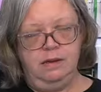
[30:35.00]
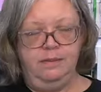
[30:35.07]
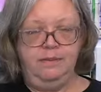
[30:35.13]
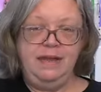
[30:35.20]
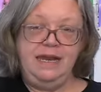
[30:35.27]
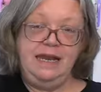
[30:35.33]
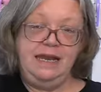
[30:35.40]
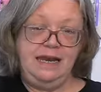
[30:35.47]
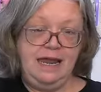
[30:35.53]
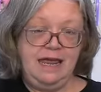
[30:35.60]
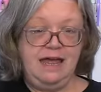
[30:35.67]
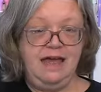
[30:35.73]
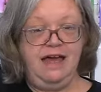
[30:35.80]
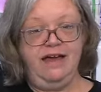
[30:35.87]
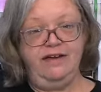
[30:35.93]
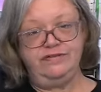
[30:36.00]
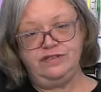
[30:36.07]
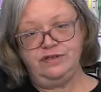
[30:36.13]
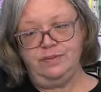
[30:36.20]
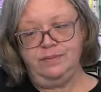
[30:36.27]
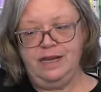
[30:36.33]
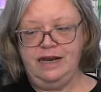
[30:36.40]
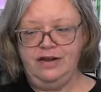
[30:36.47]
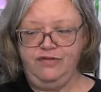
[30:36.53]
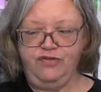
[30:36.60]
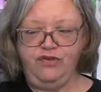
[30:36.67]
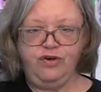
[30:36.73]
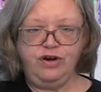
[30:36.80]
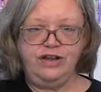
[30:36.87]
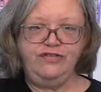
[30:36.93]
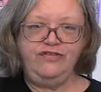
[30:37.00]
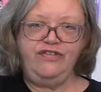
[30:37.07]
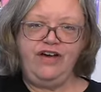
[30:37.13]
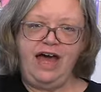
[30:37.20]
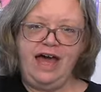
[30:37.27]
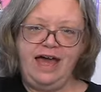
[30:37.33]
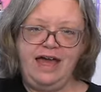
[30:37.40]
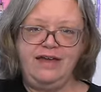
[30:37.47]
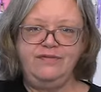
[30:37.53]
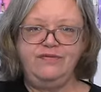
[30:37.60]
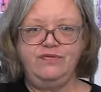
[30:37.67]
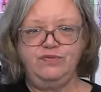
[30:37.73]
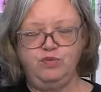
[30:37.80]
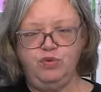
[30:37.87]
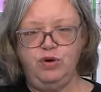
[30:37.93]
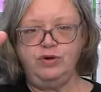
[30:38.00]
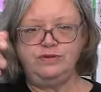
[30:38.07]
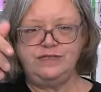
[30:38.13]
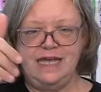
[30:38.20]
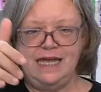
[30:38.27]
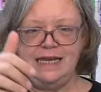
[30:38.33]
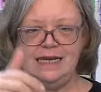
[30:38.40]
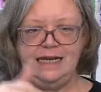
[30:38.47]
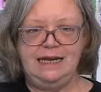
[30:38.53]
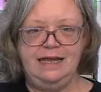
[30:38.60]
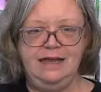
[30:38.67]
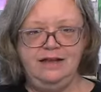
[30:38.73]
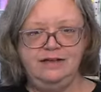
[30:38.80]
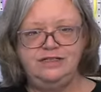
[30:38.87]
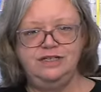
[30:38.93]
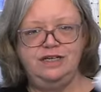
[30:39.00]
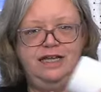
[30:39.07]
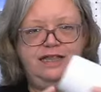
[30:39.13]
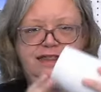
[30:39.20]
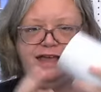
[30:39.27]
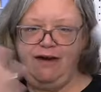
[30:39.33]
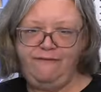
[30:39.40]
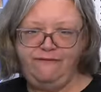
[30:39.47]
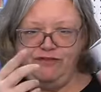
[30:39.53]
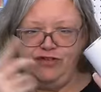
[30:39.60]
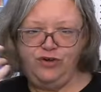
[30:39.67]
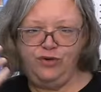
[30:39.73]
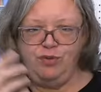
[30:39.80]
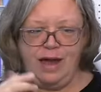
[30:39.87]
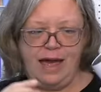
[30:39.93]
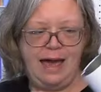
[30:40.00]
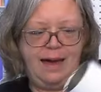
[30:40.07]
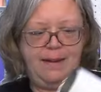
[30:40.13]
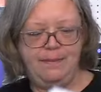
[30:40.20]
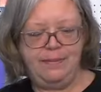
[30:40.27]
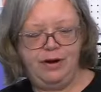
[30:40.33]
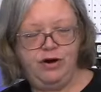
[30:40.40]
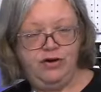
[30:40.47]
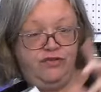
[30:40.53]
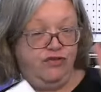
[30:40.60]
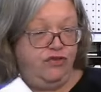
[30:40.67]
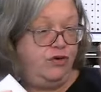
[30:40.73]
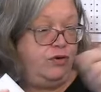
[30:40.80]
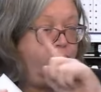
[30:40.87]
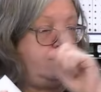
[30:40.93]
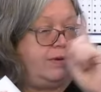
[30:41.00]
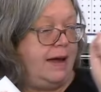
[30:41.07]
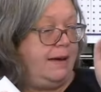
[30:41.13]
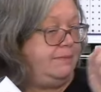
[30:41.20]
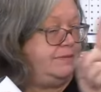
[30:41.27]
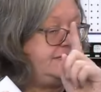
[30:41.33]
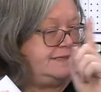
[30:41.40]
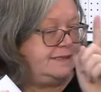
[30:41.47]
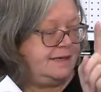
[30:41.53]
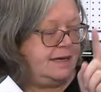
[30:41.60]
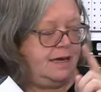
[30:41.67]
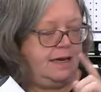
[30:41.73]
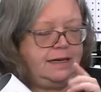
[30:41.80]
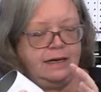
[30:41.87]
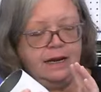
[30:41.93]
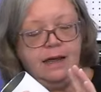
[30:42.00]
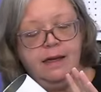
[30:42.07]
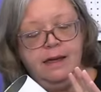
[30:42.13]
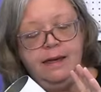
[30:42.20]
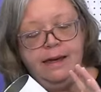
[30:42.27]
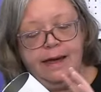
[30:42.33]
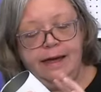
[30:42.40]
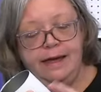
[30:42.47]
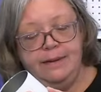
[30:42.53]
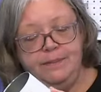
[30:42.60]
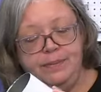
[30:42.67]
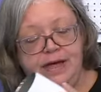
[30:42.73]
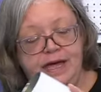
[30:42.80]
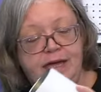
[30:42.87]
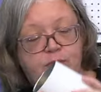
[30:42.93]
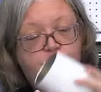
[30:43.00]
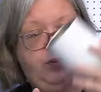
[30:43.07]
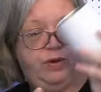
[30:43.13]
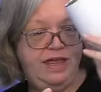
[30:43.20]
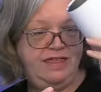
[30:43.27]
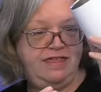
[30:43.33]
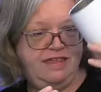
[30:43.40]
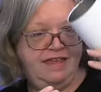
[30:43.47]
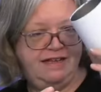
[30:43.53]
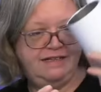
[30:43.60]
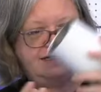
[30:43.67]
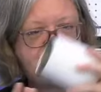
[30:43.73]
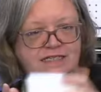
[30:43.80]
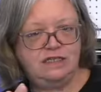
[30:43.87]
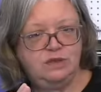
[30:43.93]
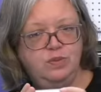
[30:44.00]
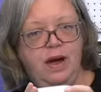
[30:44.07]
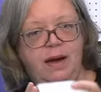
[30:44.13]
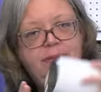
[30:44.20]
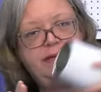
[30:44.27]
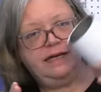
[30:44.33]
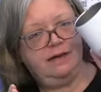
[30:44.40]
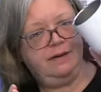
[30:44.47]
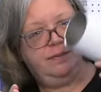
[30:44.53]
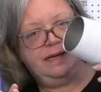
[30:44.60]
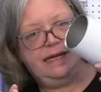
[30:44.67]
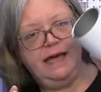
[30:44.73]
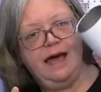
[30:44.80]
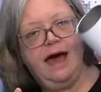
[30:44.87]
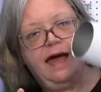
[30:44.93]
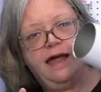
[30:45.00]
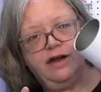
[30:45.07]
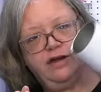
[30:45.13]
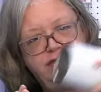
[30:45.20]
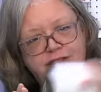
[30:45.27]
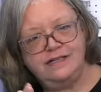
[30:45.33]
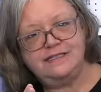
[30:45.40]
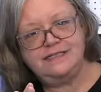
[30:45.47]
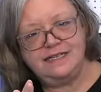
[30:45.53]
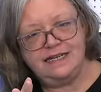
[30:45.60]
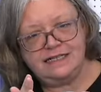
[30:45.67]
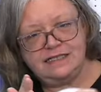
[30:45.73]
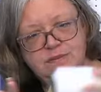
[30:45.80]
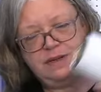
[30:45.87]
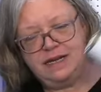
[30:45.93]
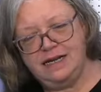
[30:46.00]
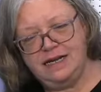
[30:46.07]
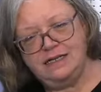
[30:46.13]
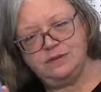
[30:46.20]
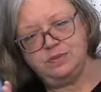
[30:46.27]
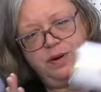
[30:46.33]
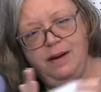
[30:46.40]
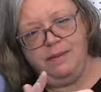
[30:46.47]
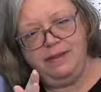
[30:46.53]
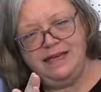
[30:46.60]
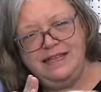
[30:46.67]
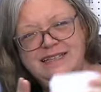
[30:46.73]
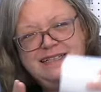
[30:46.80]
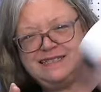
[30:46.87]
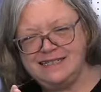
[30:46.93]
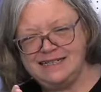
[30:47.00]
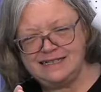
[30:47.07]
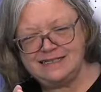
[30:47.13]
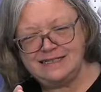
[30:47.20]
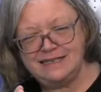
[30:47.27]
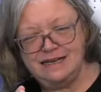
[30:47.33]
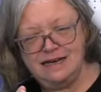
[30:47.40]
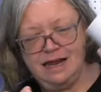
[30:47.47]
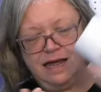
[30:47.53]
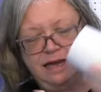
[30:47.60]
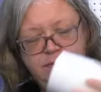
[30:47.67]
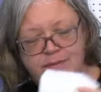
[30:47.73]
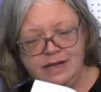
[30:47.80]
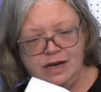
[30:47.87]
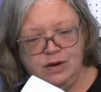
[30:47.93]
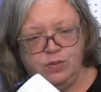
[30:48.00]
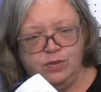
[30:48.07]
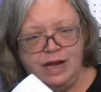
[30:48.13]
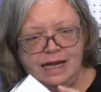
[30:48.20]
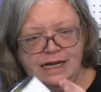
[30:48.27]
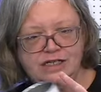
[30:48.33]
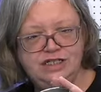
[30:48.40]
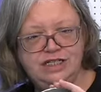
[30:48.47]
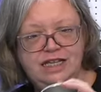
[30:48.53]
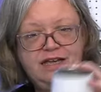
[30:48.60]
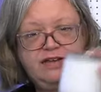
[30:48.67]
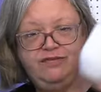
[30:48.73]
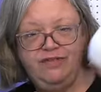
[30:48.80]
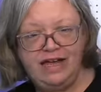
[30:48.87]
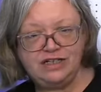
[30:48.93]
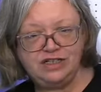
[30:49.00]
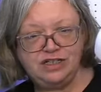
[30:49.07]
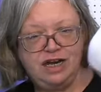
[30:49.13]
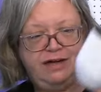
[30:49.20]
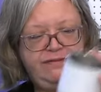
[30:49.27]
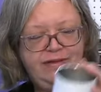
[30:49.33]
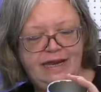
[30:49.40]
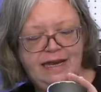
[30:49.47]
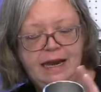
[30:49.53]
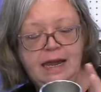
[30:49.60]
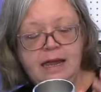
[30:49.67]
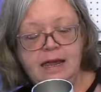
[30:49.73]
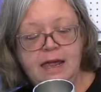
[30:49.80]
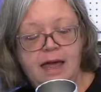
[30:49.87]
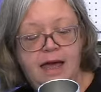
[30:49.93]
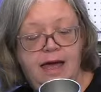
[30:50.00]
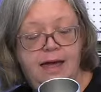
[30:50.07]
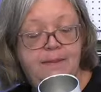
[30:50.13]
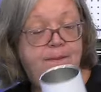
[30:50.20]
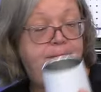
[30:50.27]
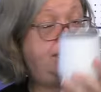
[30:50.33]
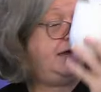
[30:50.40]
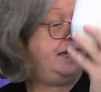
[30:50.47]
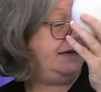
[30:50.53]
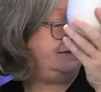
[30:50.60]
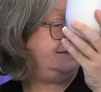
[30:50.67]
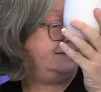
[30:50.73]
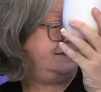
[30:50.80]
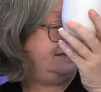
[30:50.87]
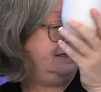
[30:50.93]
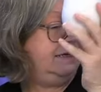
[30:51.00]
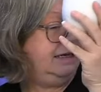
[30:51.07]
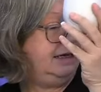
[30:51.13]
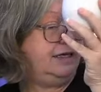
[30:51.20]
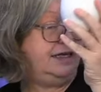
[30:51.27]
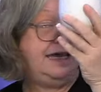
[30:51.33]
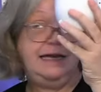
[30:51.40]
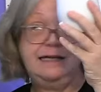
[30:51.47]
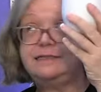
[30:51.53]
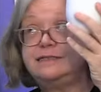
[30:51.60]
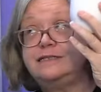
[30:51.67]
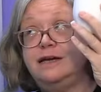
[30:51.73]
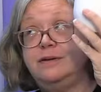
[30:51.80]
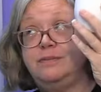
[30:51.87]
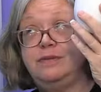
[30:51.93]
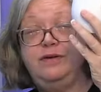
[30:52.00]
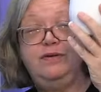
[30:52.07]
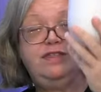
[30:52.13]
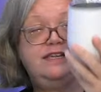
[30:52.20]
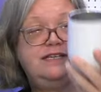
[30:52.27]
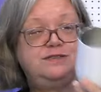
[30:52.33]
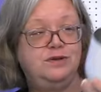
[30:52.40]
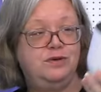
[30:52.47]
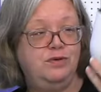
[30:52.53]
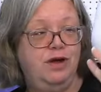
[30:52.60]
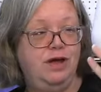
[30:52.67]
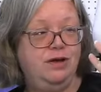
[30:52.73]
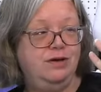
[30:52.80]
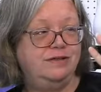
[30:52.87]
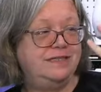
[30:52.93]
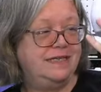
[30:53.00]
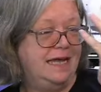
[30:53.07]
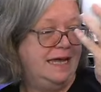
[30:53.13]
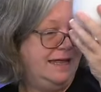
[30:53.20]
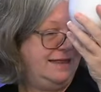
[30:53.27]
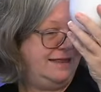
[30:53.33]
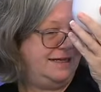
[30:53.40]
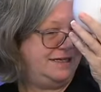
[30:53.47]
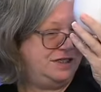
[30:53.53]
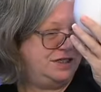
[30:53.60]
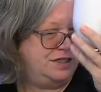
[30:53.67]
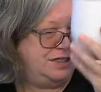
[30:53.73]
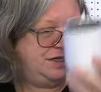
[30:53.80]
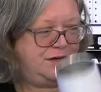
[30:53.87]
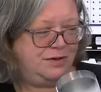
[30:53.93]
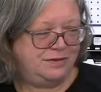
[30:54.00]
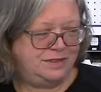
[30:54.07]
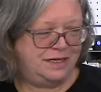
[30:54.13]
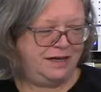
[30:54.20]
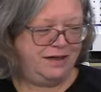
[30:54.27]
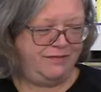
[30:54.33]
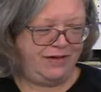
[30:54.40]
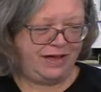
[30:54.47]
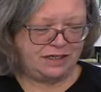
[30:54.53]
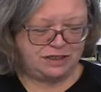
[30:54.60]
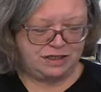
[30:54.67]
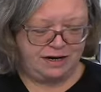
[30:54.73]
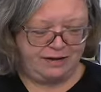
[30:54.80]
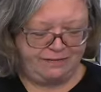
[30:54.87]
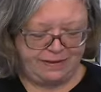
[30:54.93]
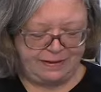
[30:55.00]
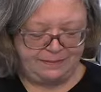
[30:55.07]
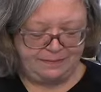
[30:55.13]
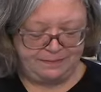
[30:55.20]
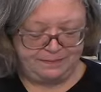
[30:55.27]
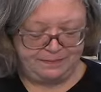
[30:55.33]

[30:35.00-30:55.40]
a minute and a half to a minute 45, rotating it to get that full wrap or full wrap design. But with this is probably going to be higher than 6 minutes, probably in the 6 to 9 minute range in the convection oven. But can't stump me with this one, Rhodes. This just goes in a convection oven.